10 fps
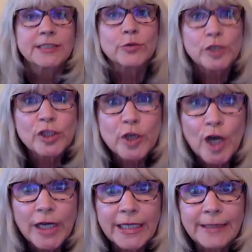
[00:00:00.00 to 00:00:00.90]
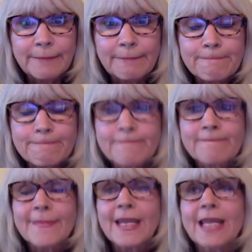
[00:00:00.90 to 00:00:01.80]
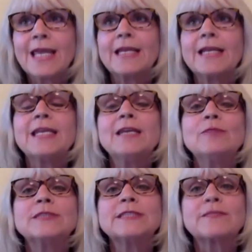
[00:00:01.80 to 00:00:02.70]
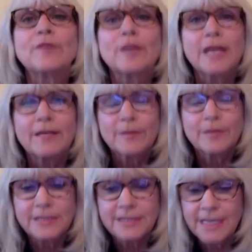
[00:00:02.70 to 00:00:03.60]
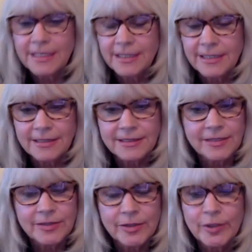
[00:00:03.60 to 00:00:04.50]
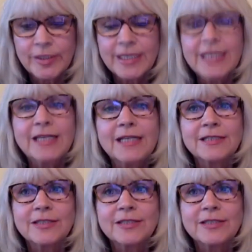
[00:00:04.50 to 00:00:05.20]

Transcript: so she taught him, and he was forever indebted to her. And he,